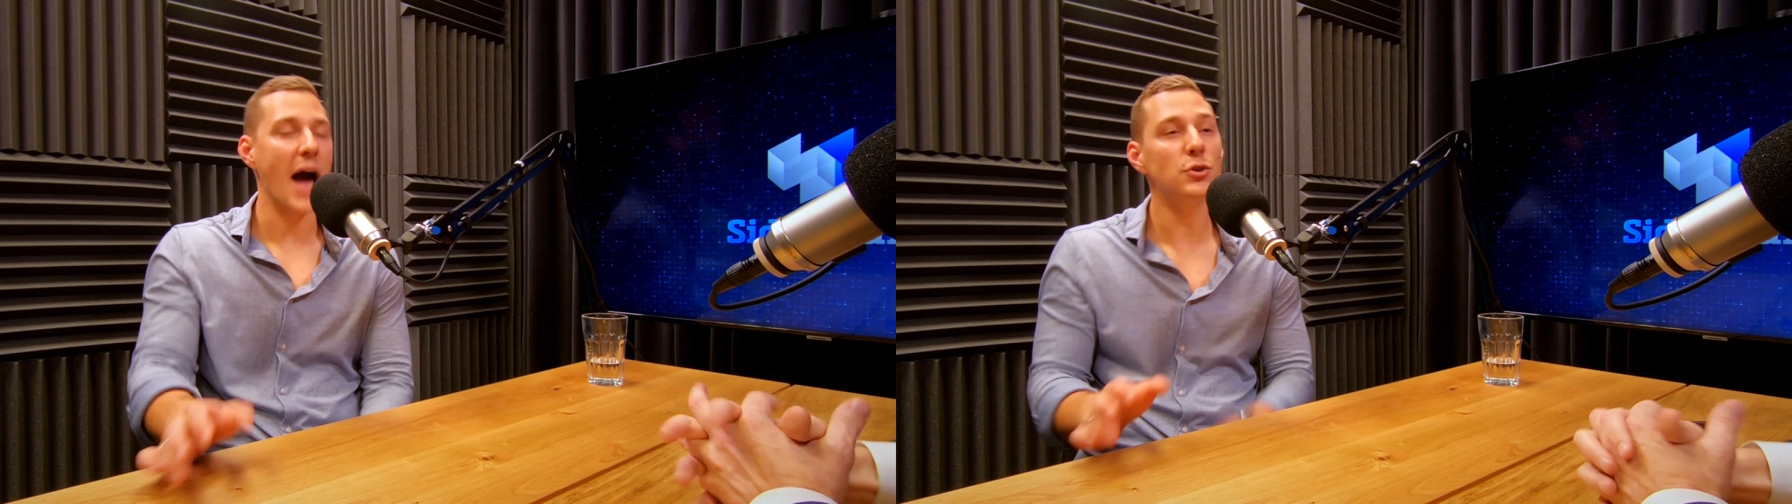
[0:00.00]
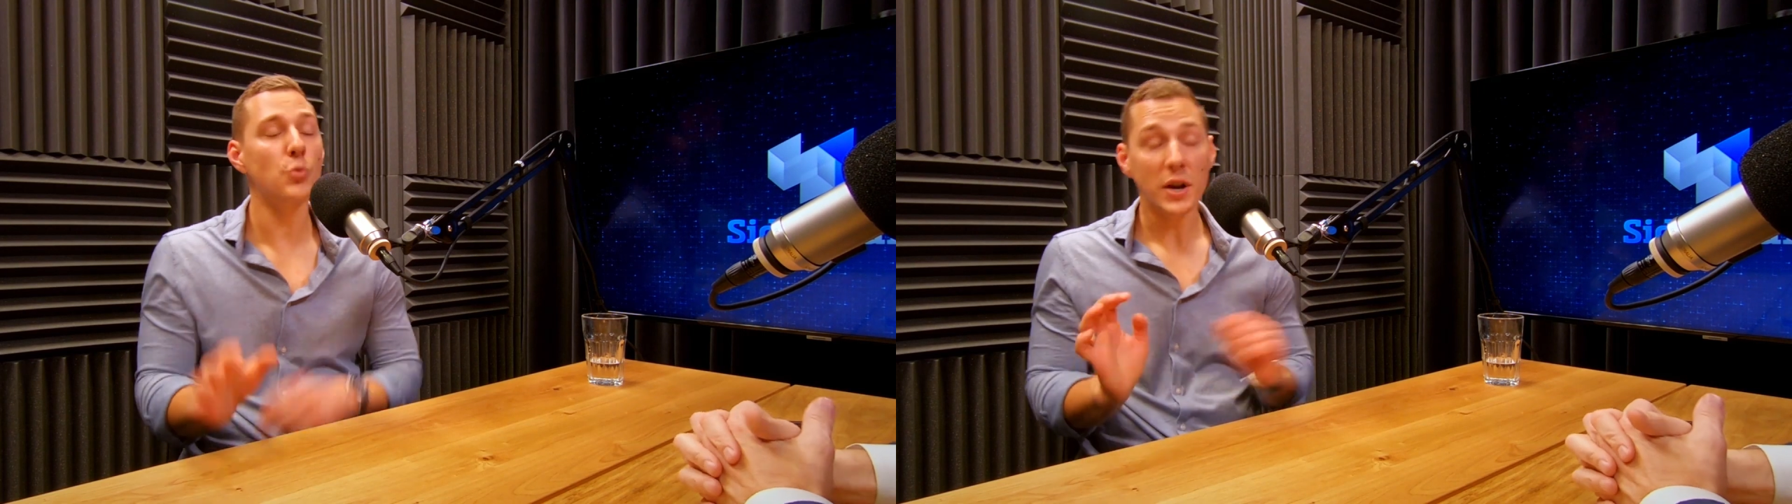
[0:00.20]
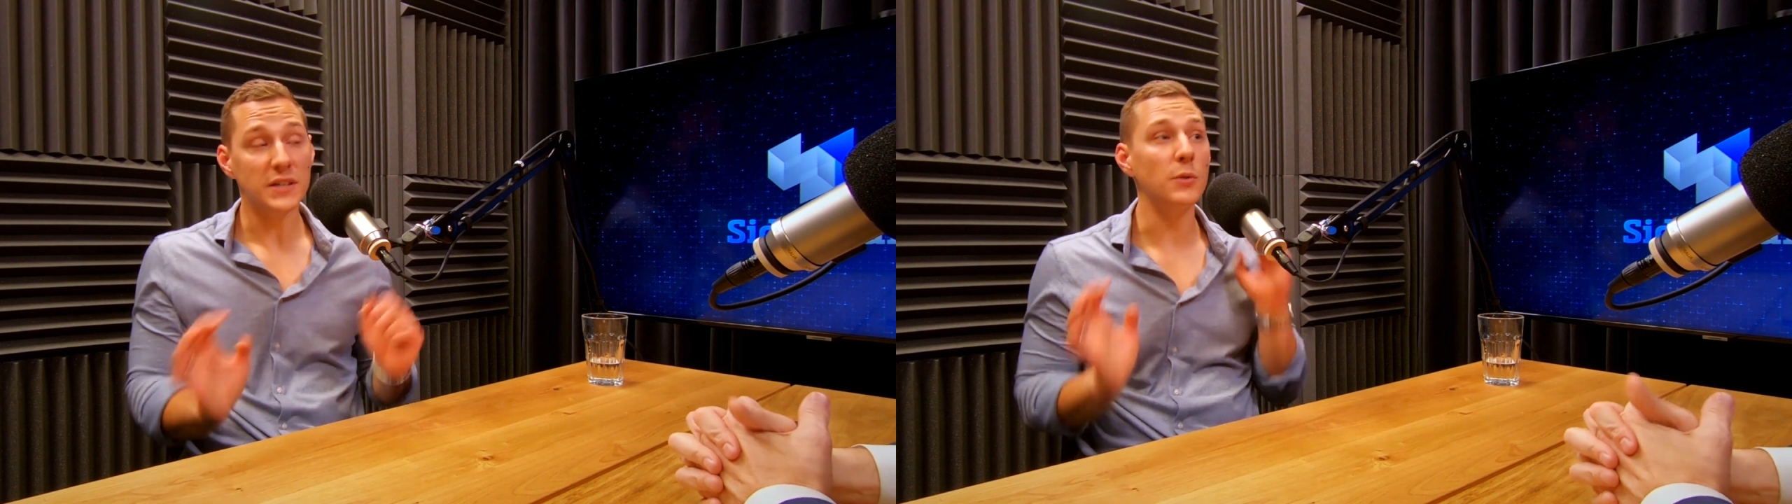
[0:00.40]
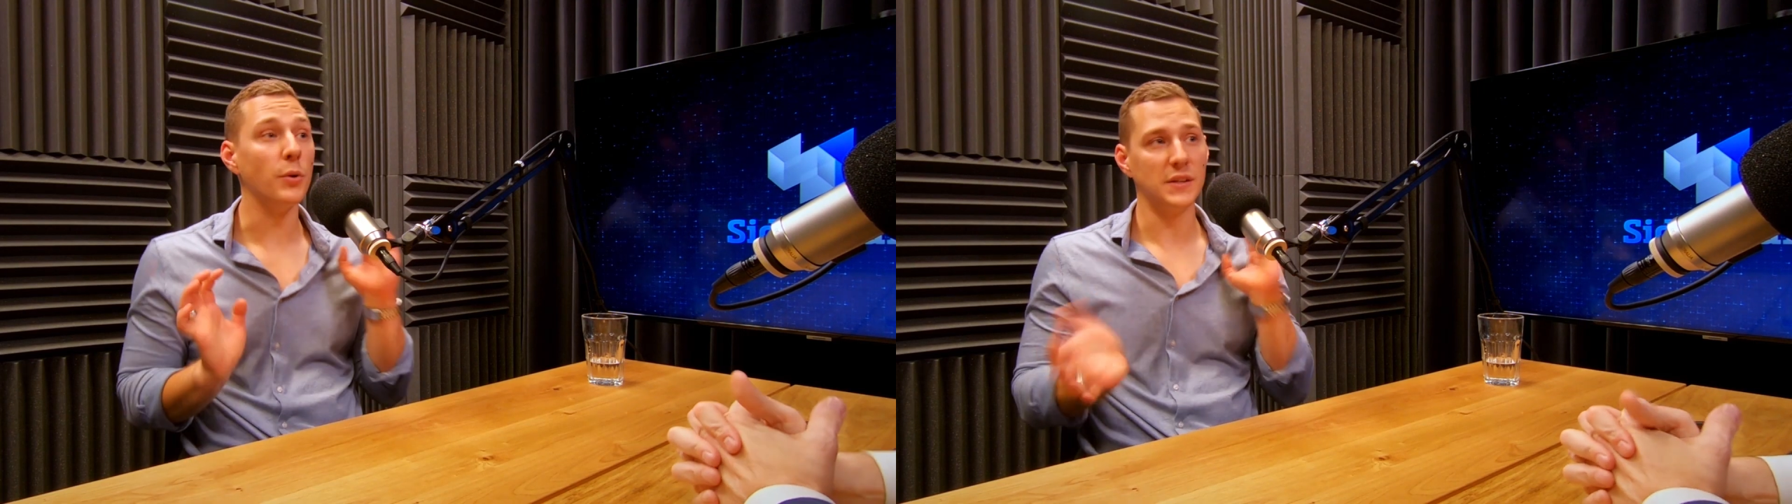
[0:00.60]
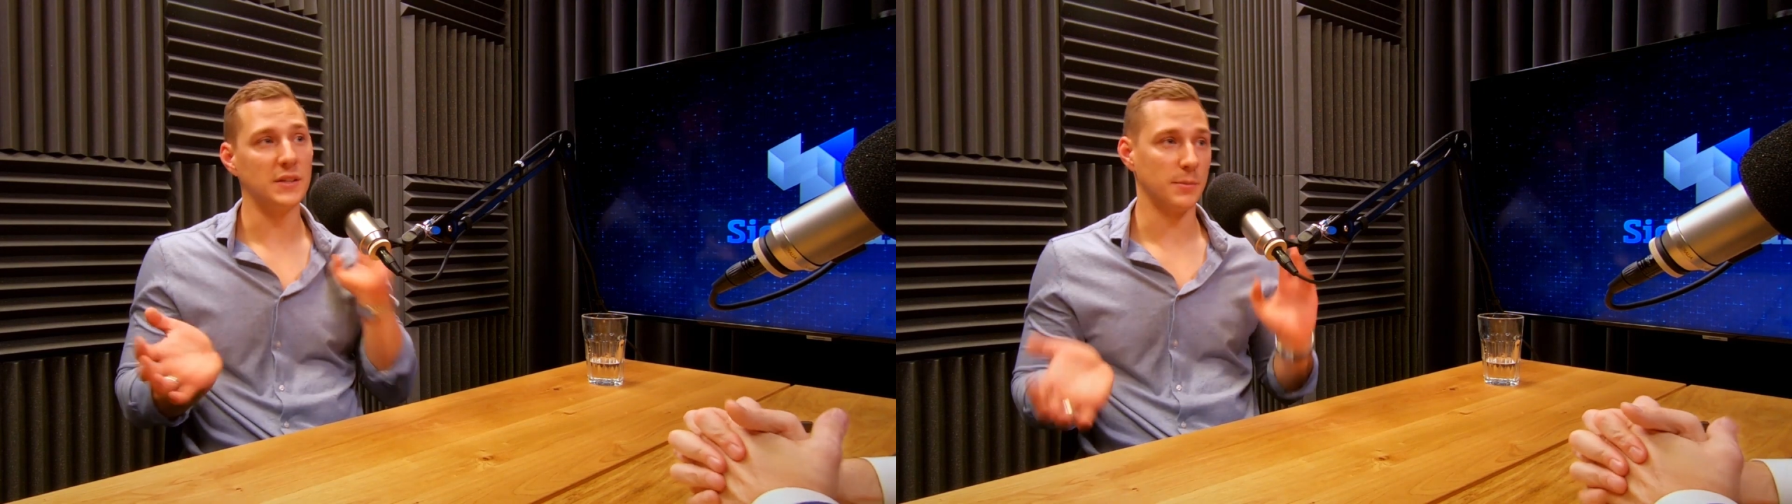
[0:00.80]
I just want to see
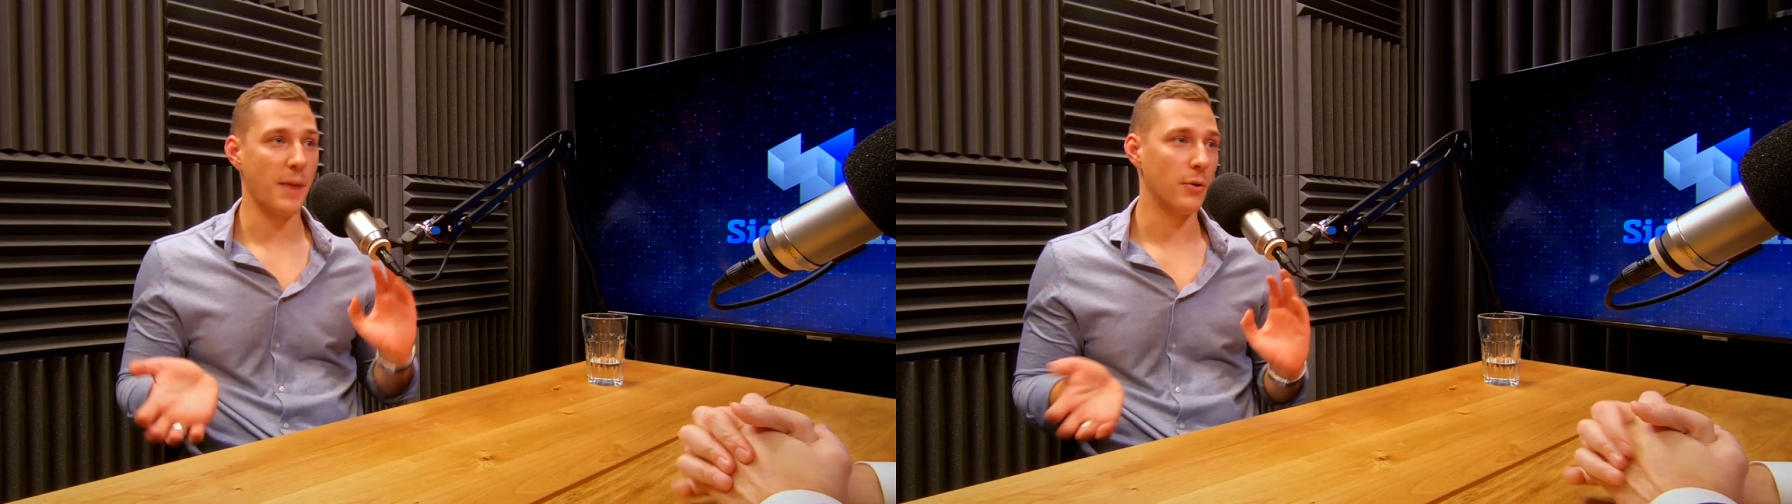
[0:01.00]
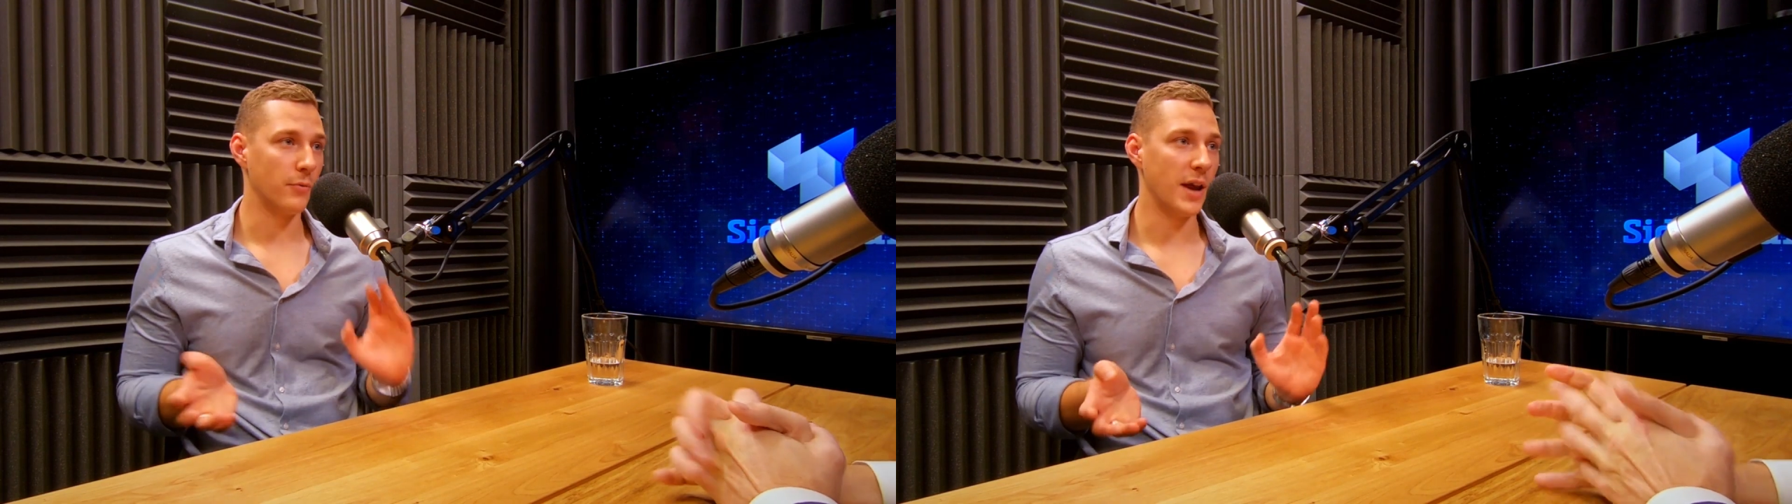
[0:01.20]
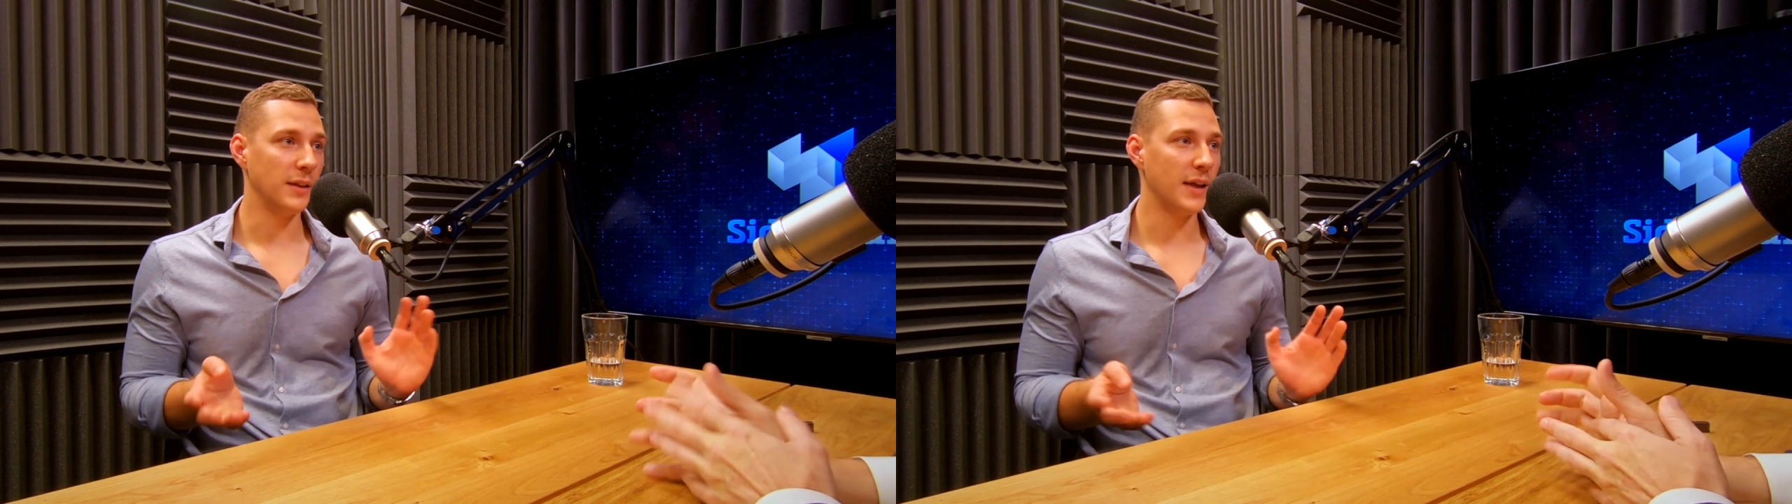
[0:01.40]
what this is about, right?